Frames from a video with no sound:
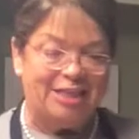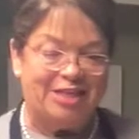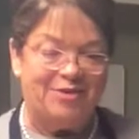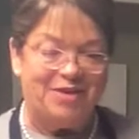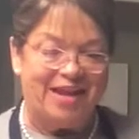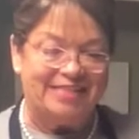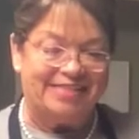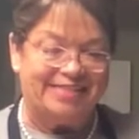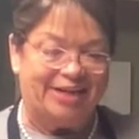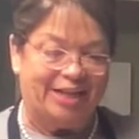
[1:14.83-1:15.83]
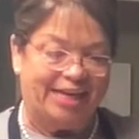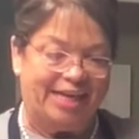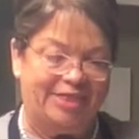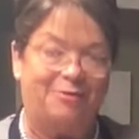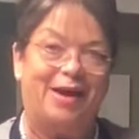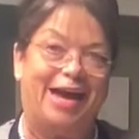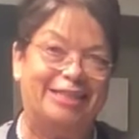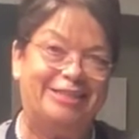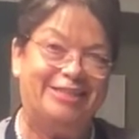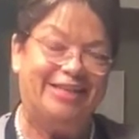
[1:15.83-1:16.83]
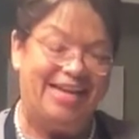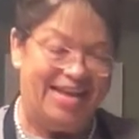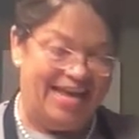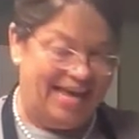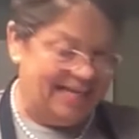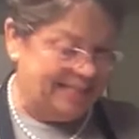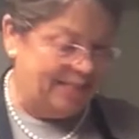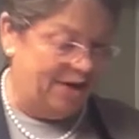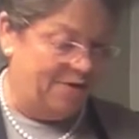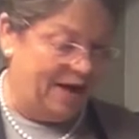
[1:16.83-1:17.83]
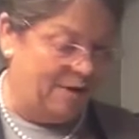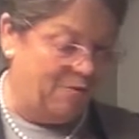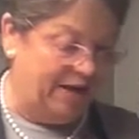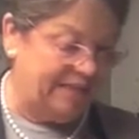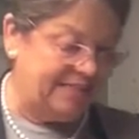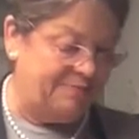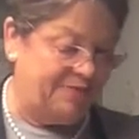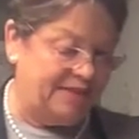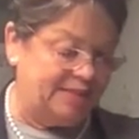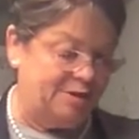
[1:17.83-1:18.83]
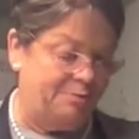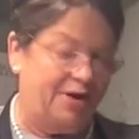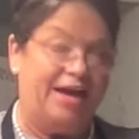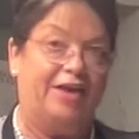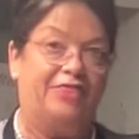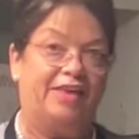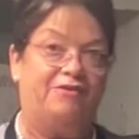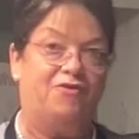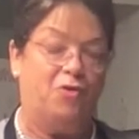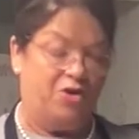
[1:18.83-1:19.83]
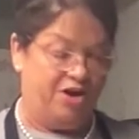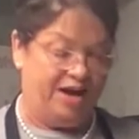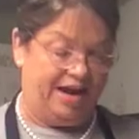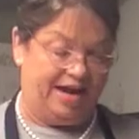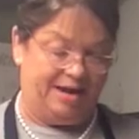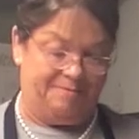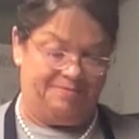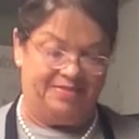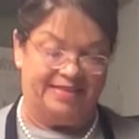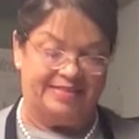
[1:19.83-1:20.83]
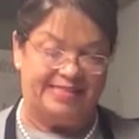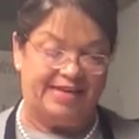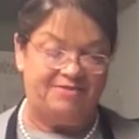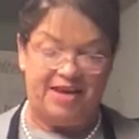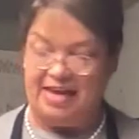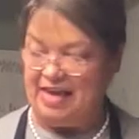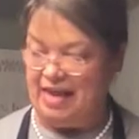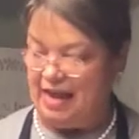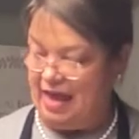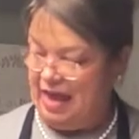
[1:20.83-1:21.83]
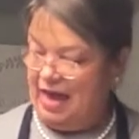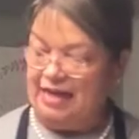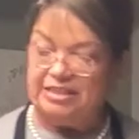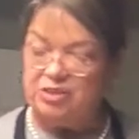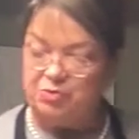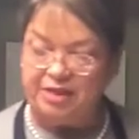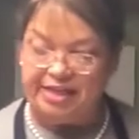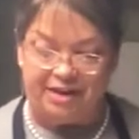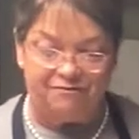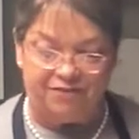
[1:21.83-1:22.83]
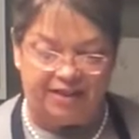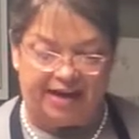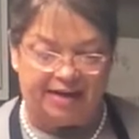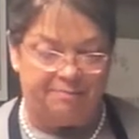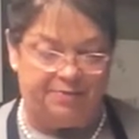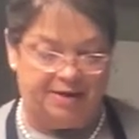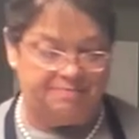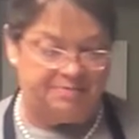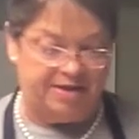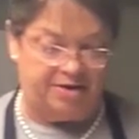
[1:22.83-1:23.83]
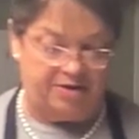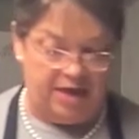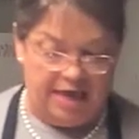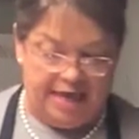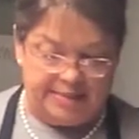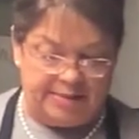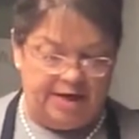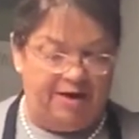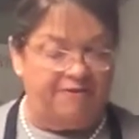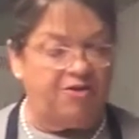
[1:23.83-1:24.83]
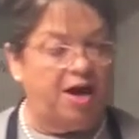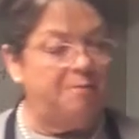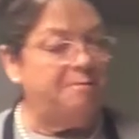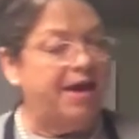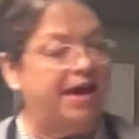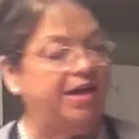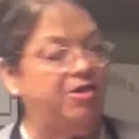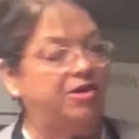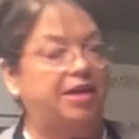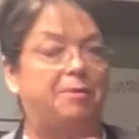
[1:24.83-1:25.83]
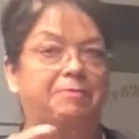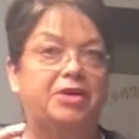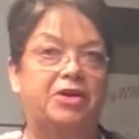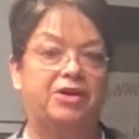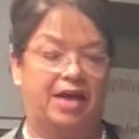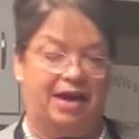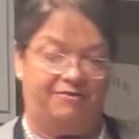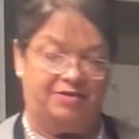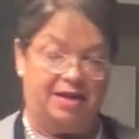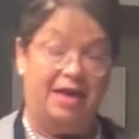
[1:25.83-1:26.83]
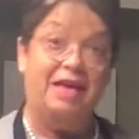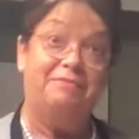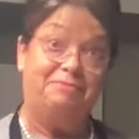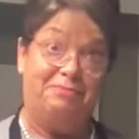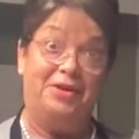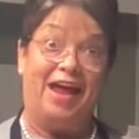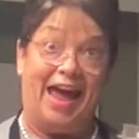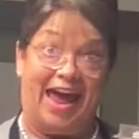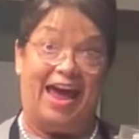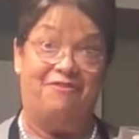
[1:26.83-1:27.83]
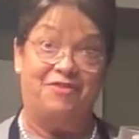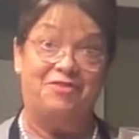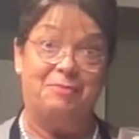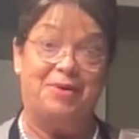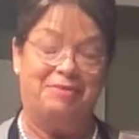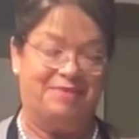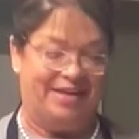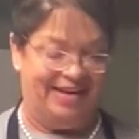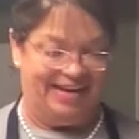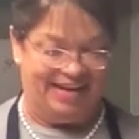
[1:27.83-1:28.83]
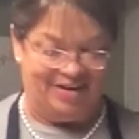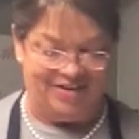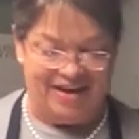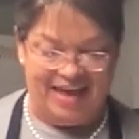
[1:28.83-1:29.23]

don't necessarily eat the way I should. So I wanted something super healthy for this evening, and I just really didn't feel like a big meal. So I've got my coconut milk. I've put half of the pumpkin in here.